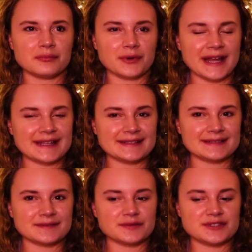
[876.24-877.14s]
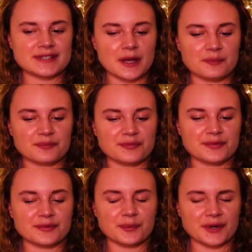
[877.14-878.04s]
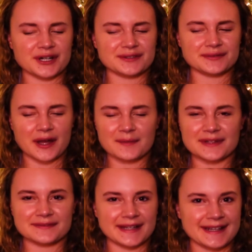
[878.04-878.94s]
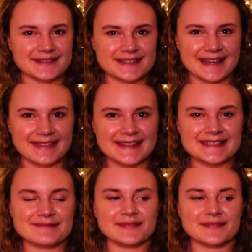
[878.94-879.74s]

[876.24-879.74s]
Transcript: brain dump, word vomit videos like this,